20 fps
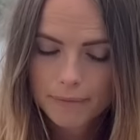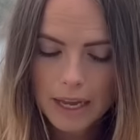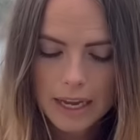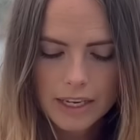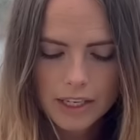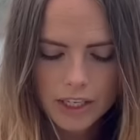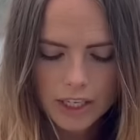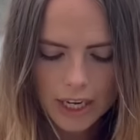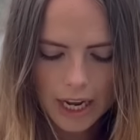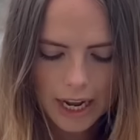and
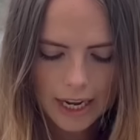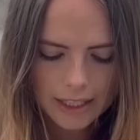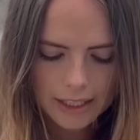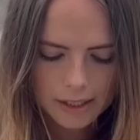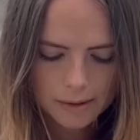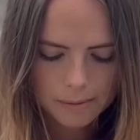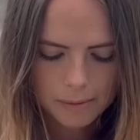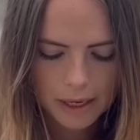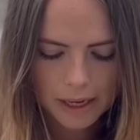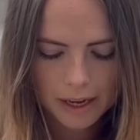she
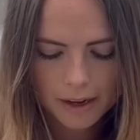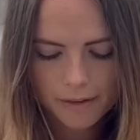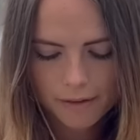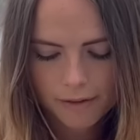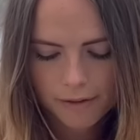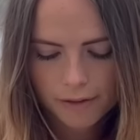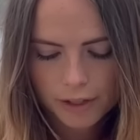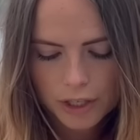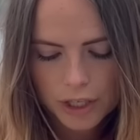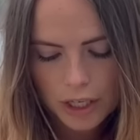asked me if
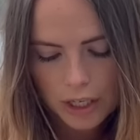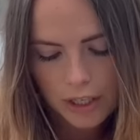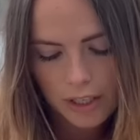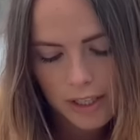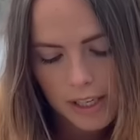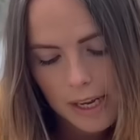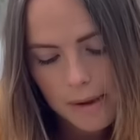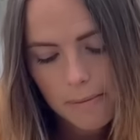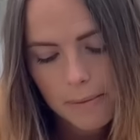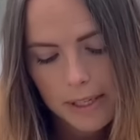she could
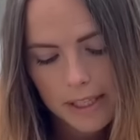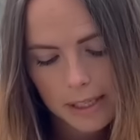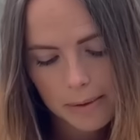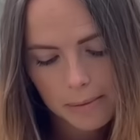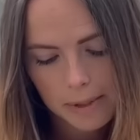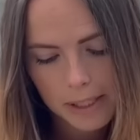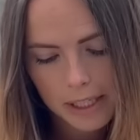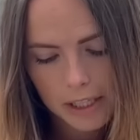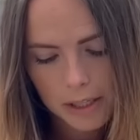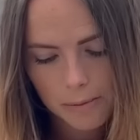send me some
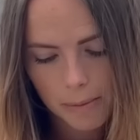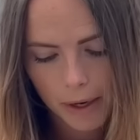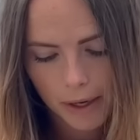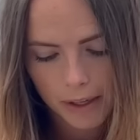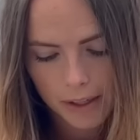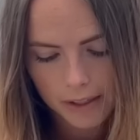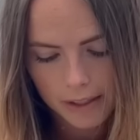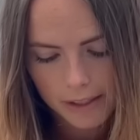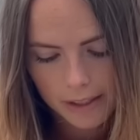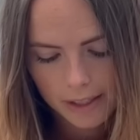stitch
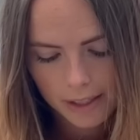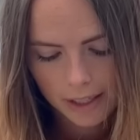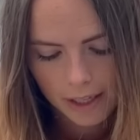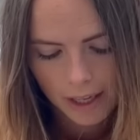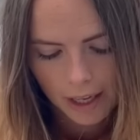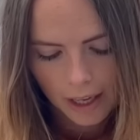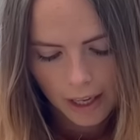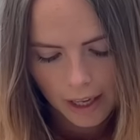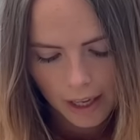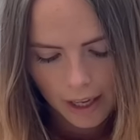markers.
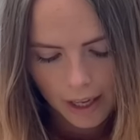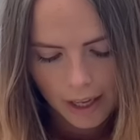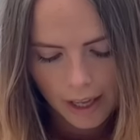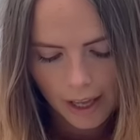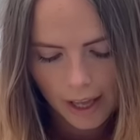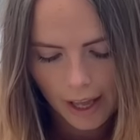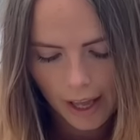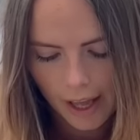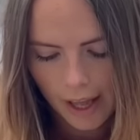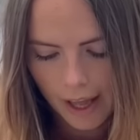
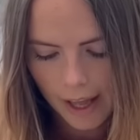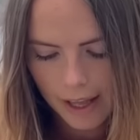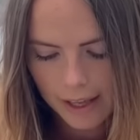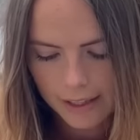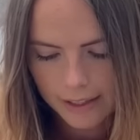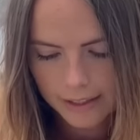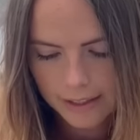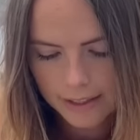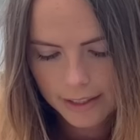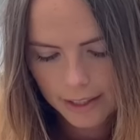
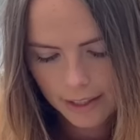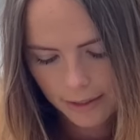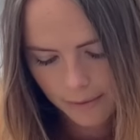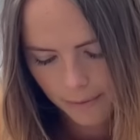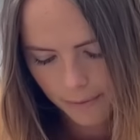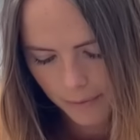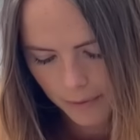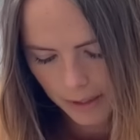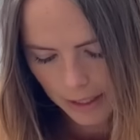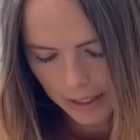And
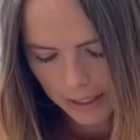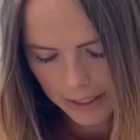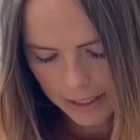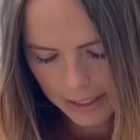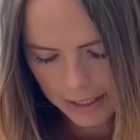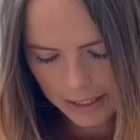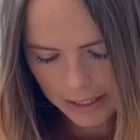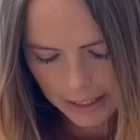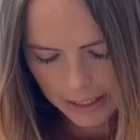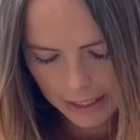let's
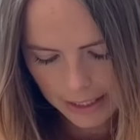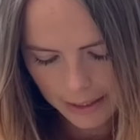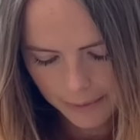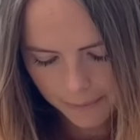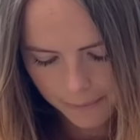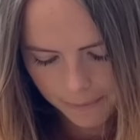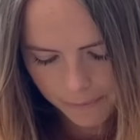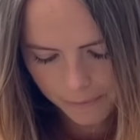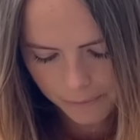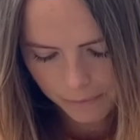see,
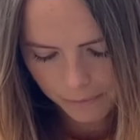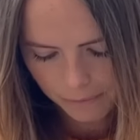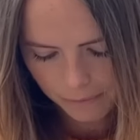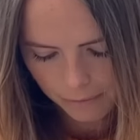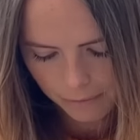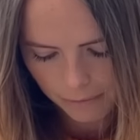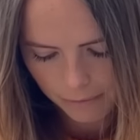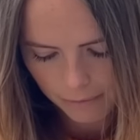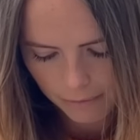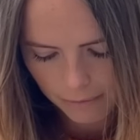
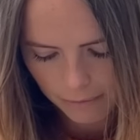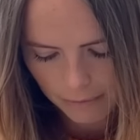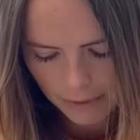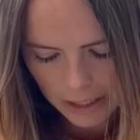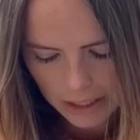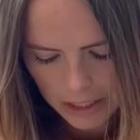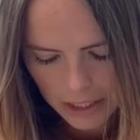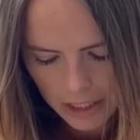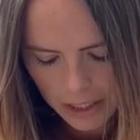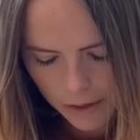
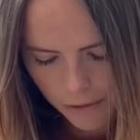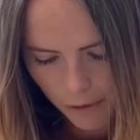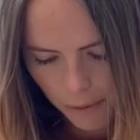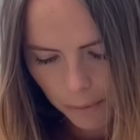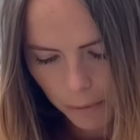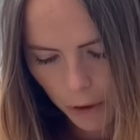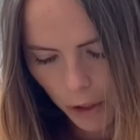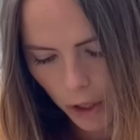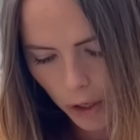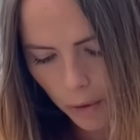she's from
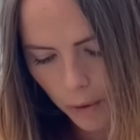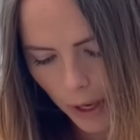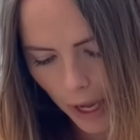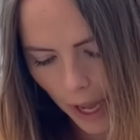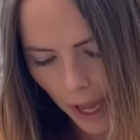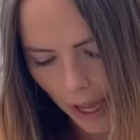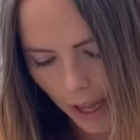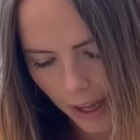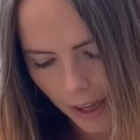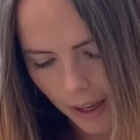the
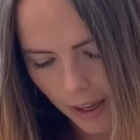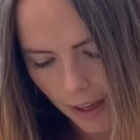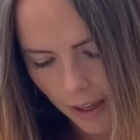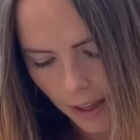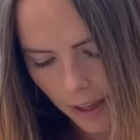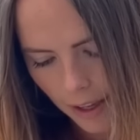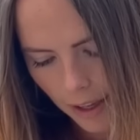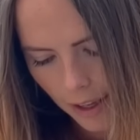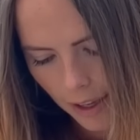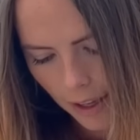UK,
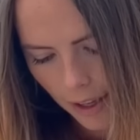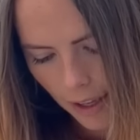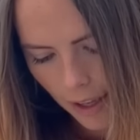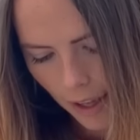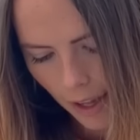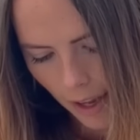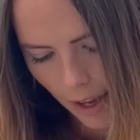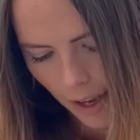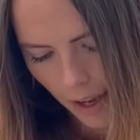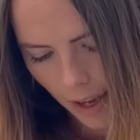
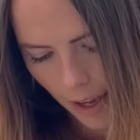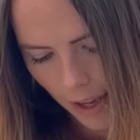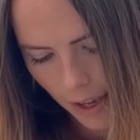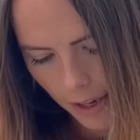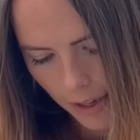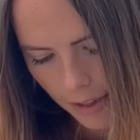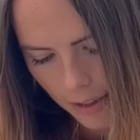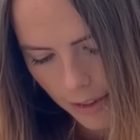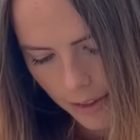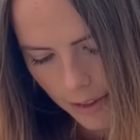
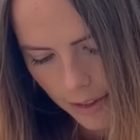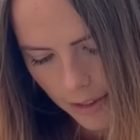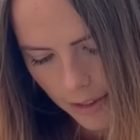and